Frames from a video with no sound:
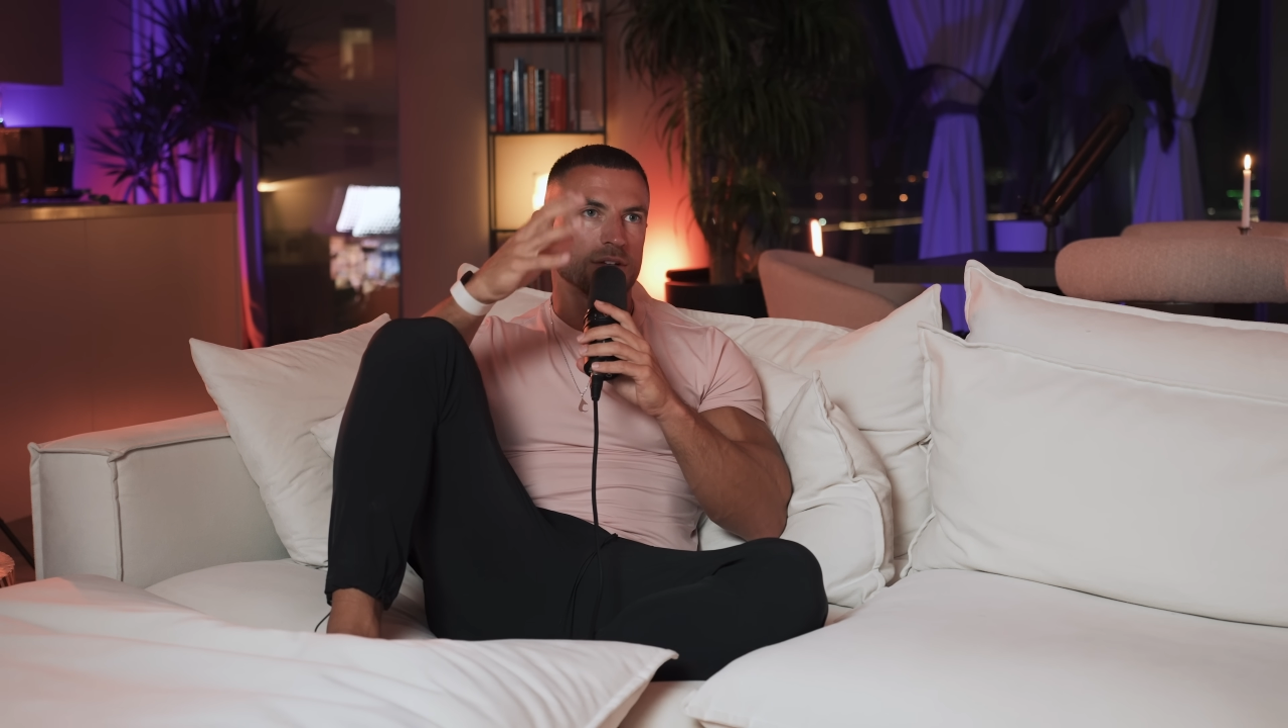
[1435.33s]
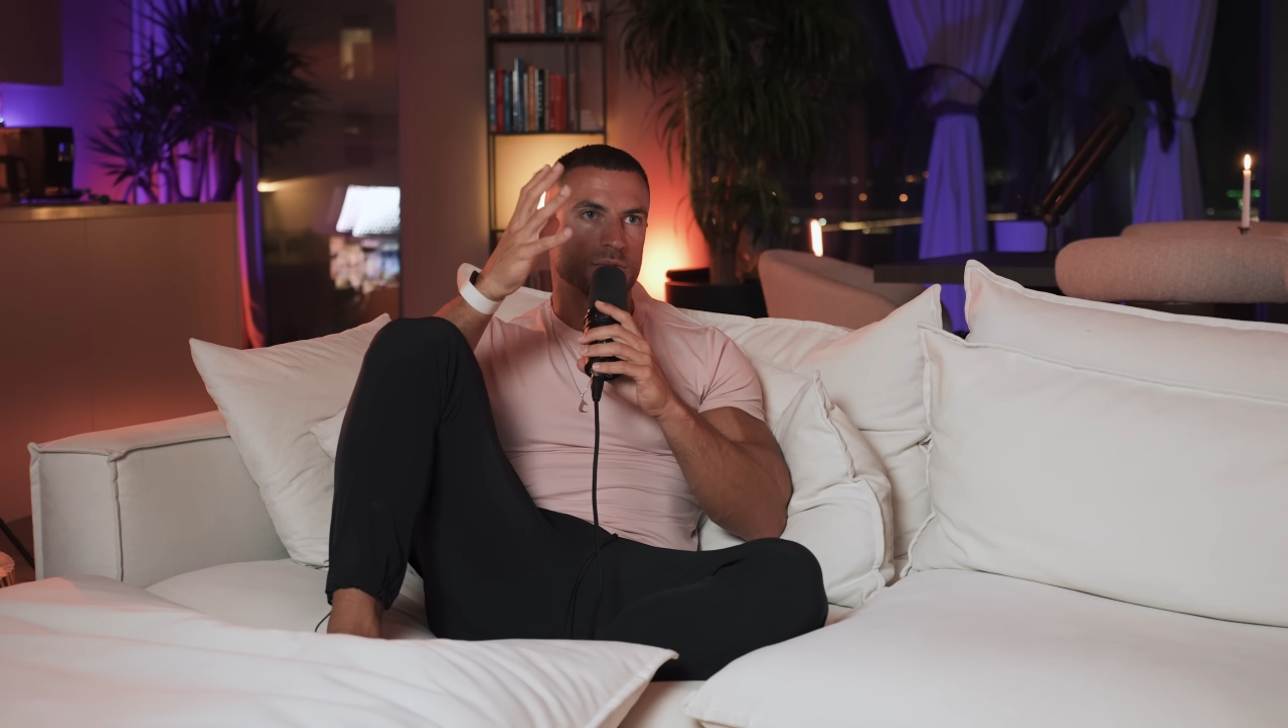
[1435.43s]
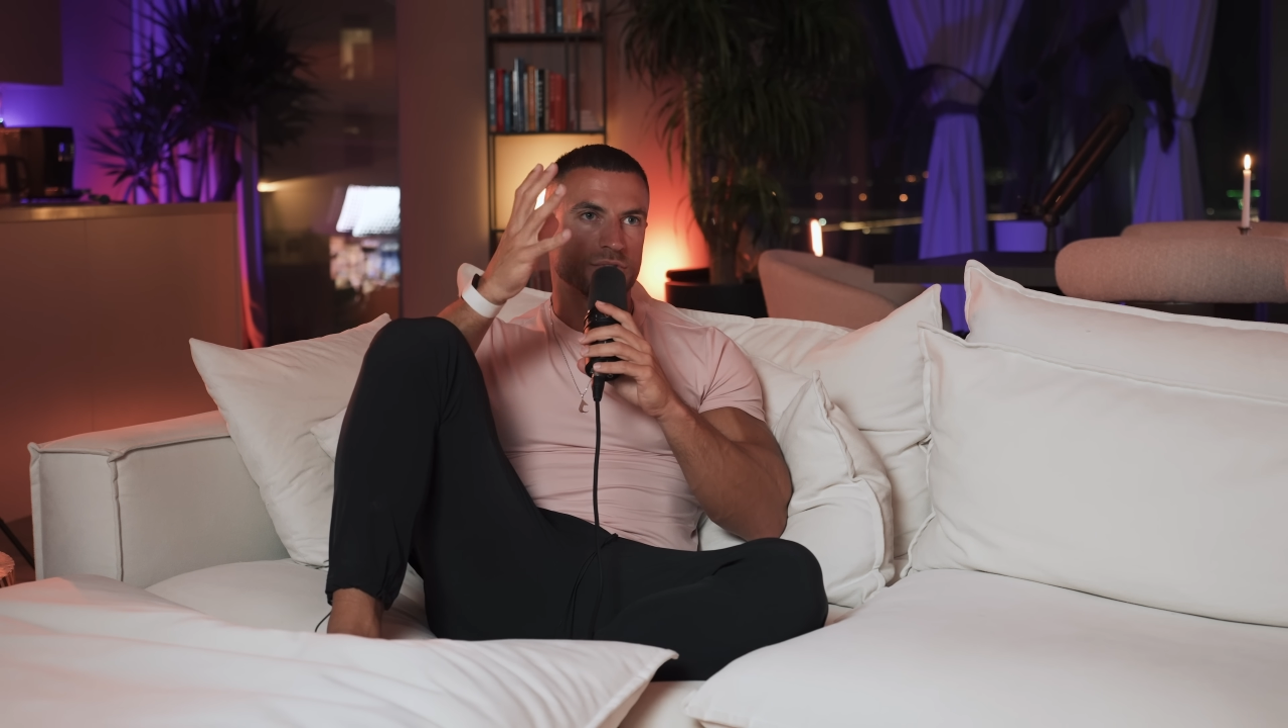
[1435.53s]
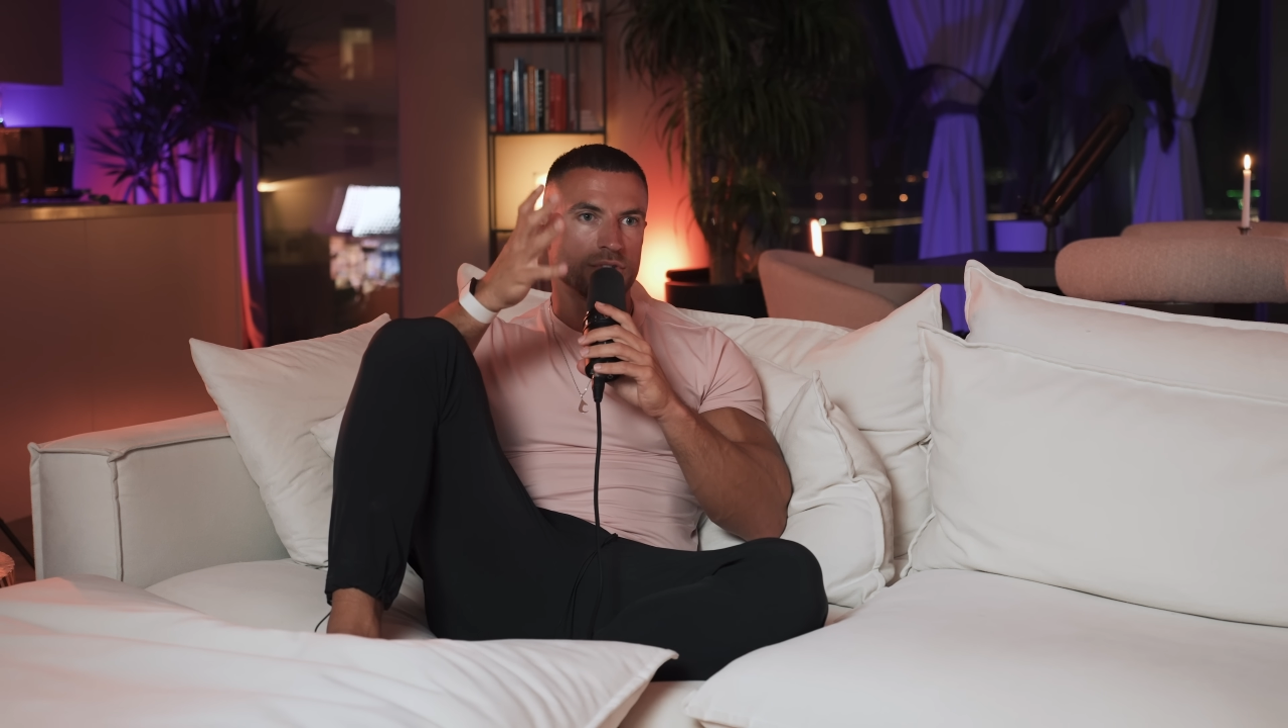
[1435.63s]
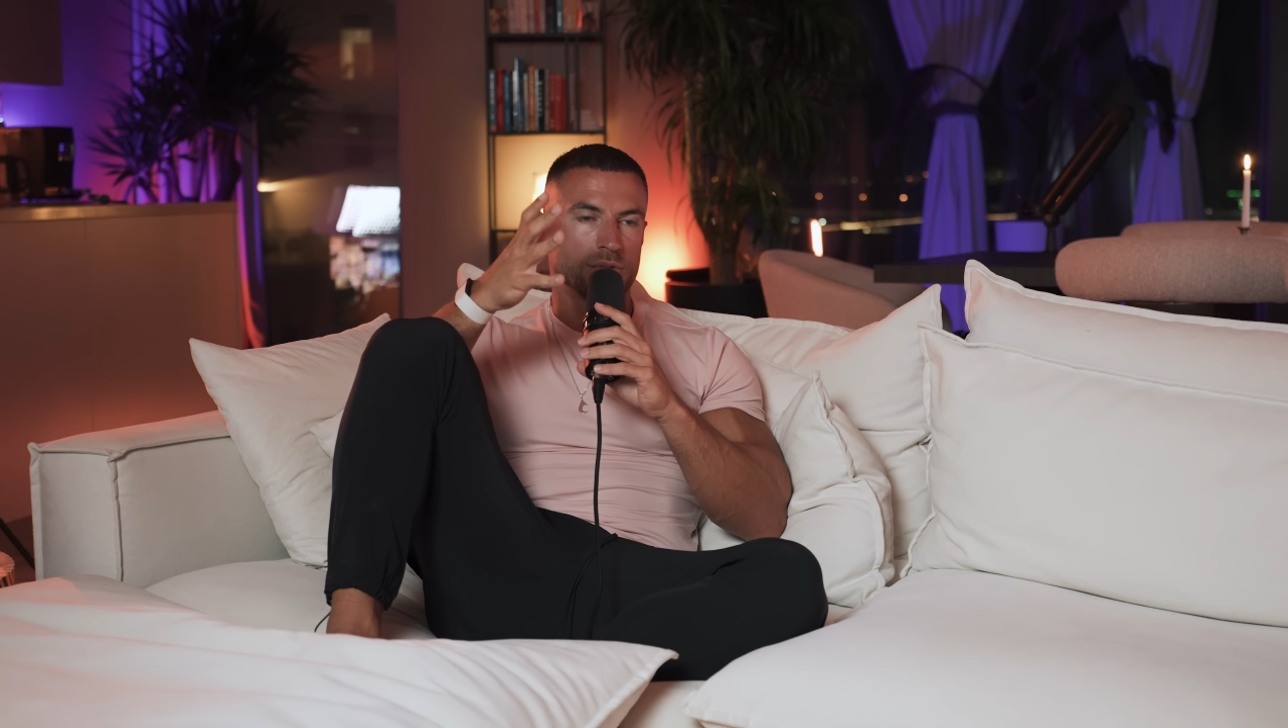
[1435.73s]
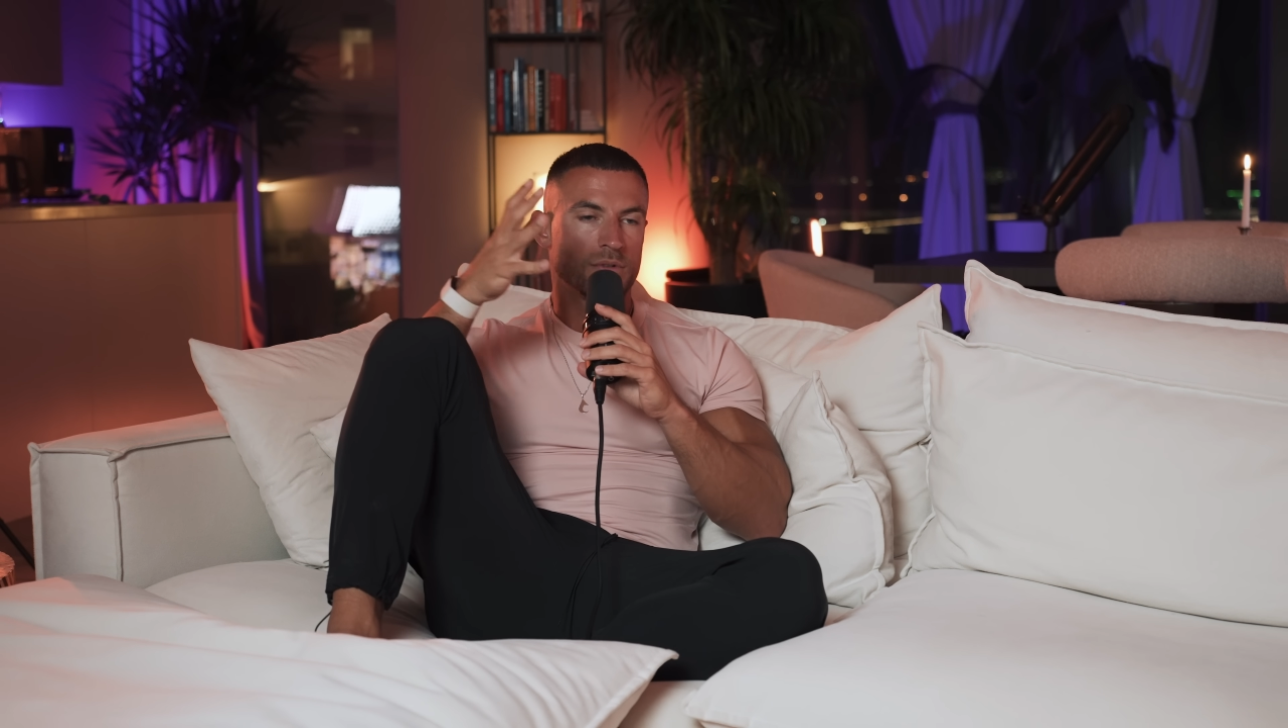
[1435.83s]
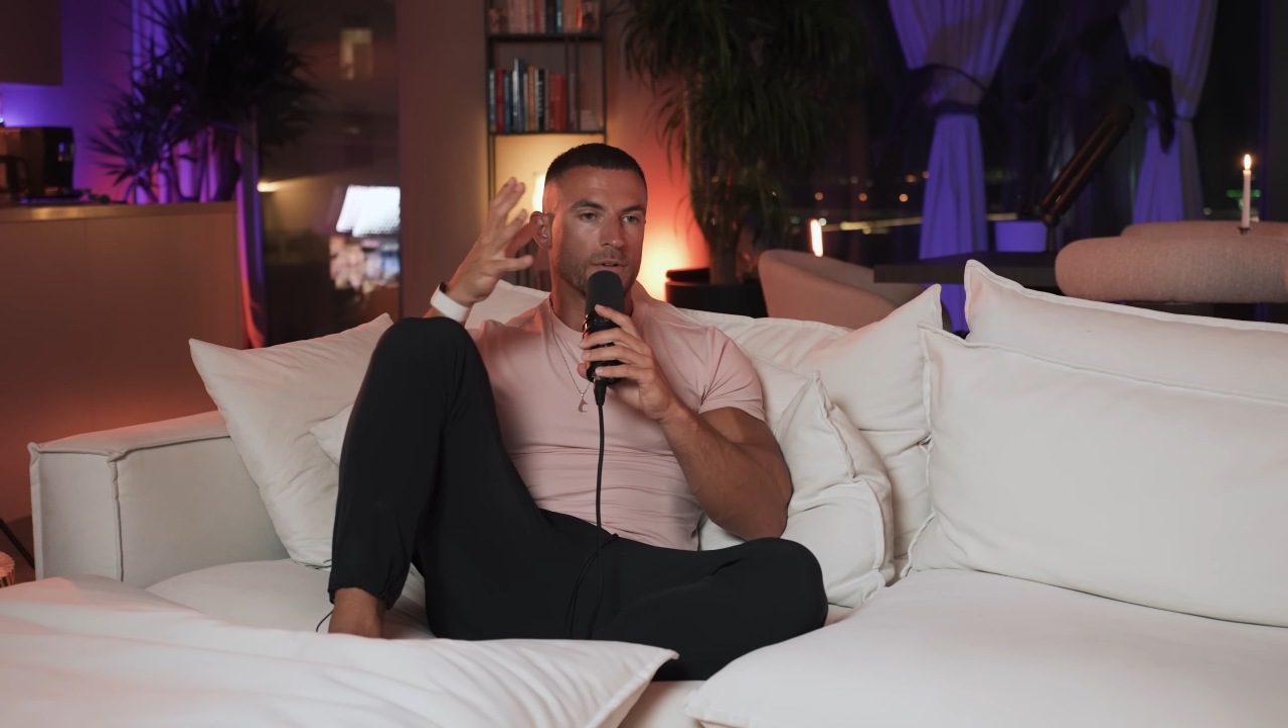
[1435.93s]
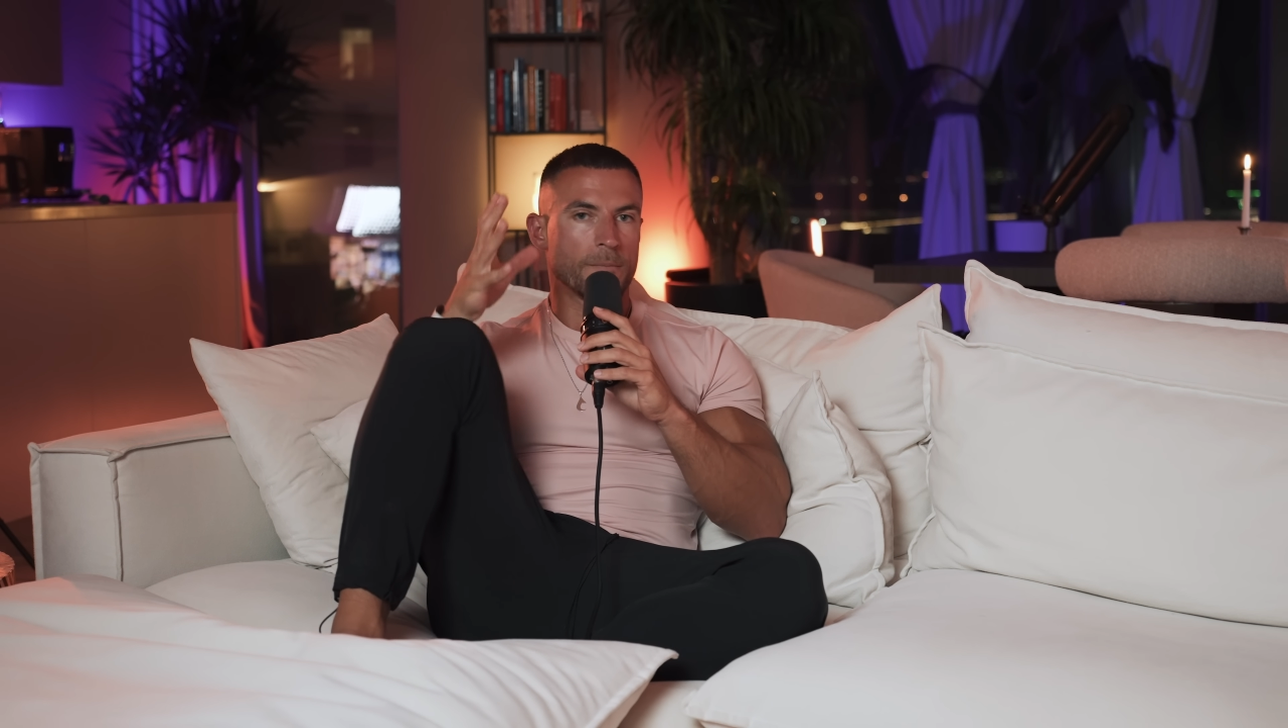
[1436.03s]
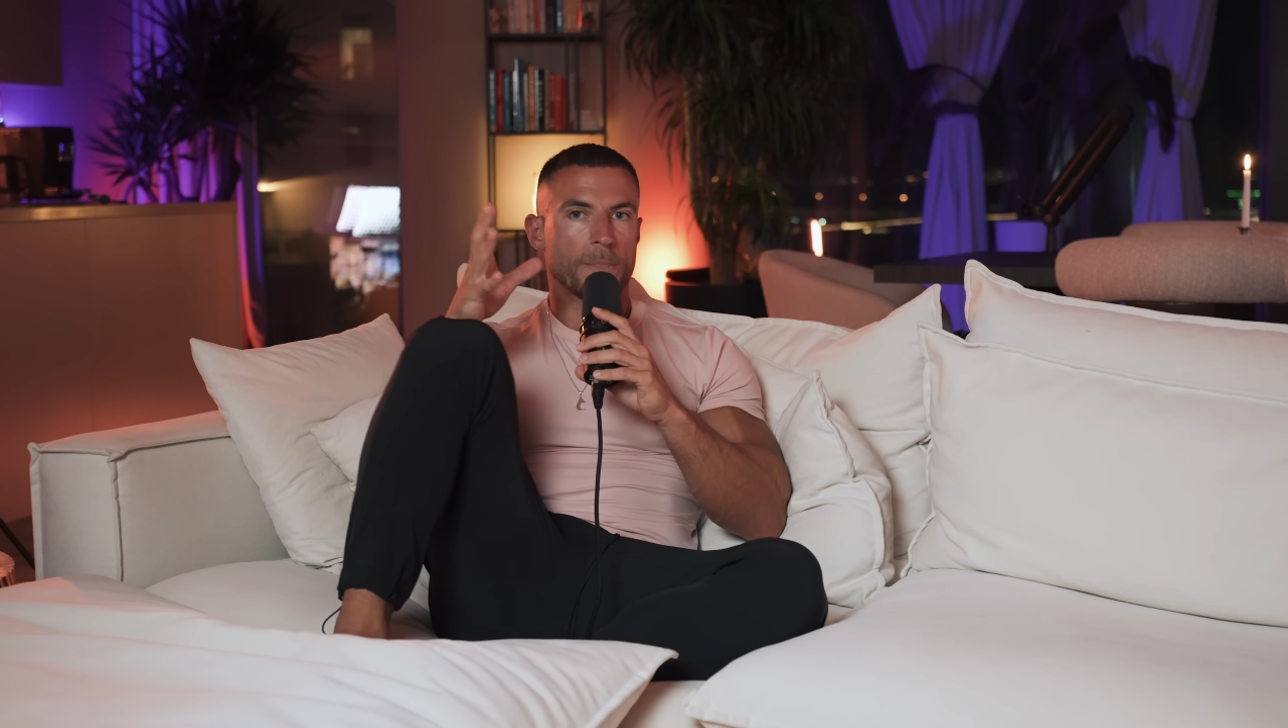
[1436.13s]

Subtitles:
and also